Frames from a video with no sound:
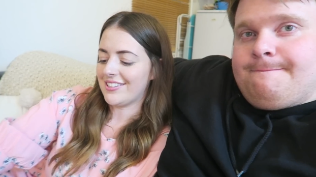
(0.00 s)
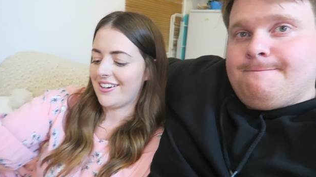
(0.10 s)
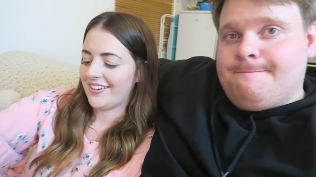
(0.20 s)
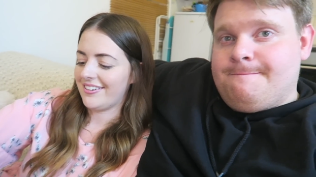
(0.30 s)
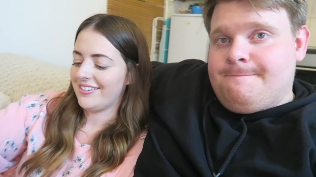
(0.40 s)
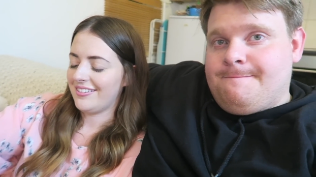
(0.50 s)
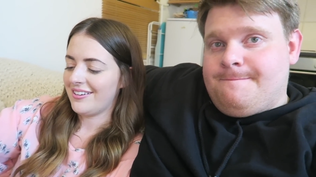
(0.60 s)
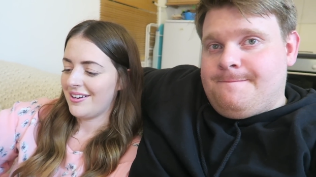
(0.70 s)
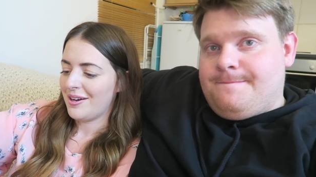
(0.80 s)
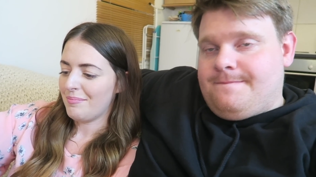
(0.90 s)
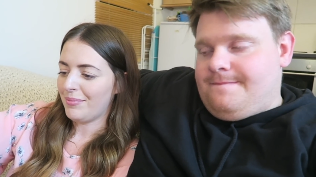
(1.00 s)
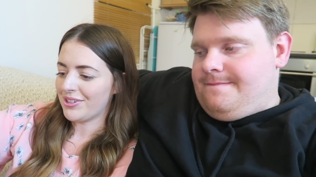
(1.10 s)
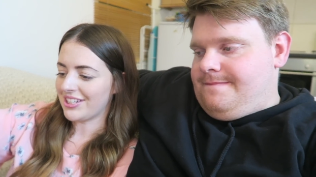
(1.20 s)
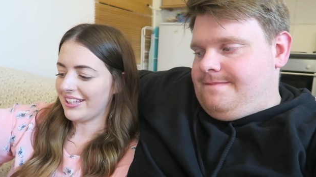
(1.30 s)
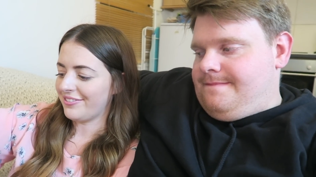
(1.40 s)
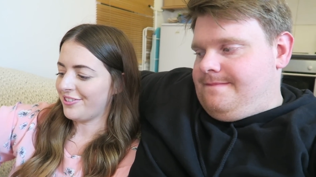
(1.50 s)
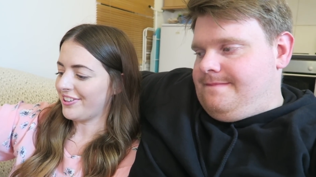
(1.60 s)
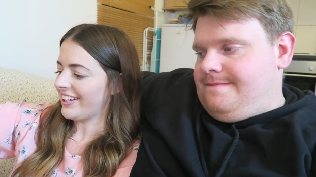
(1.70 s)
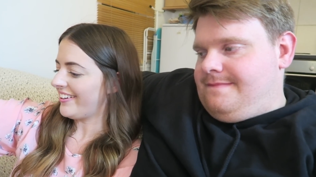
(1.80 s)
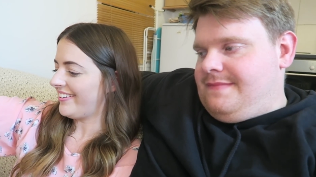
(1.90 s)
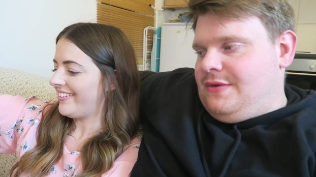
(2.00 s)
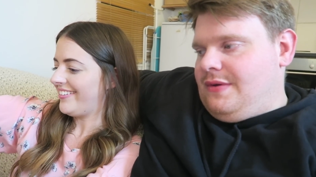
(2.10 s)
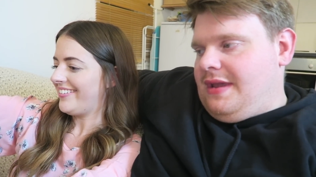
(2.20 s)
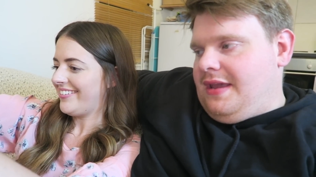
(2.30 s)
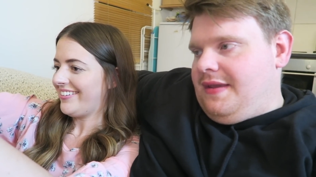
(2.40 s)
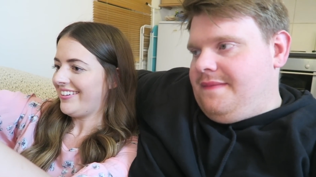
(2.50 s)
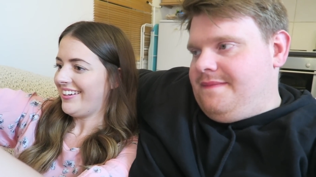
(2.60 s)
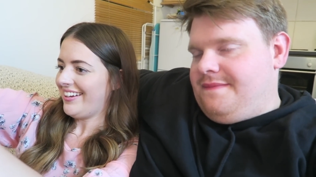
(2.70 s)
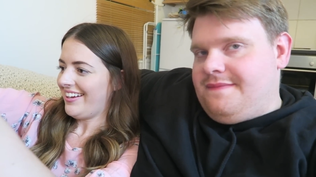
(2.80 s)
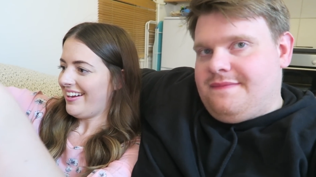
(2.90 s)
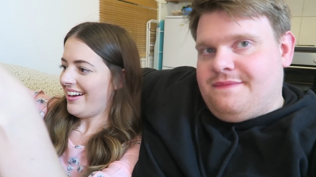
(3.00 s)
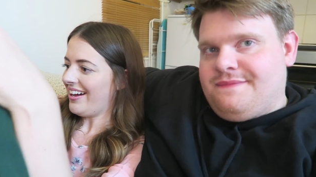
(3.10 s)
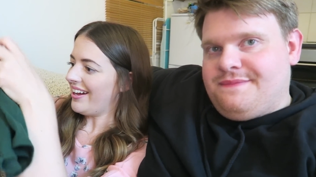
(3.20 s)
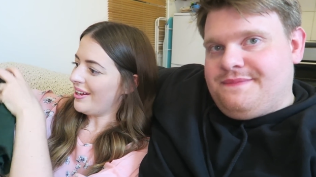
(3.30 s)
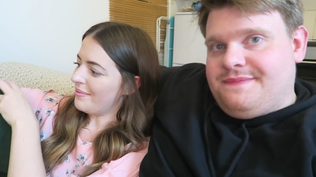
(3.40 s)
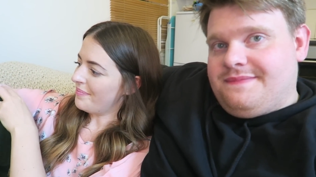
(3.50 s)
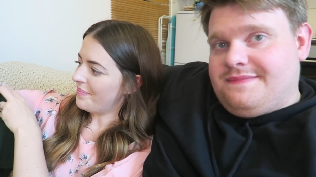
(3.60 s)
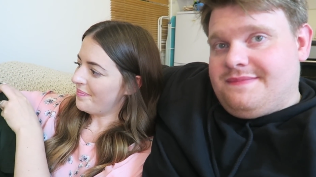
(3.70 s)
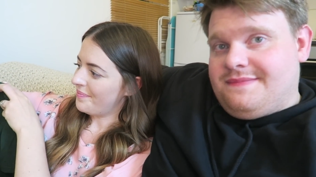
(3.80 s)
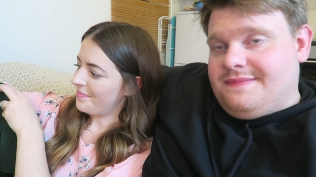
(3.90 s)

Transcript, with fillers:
Speaker 1: it on, model it for you. Okay. Yeah,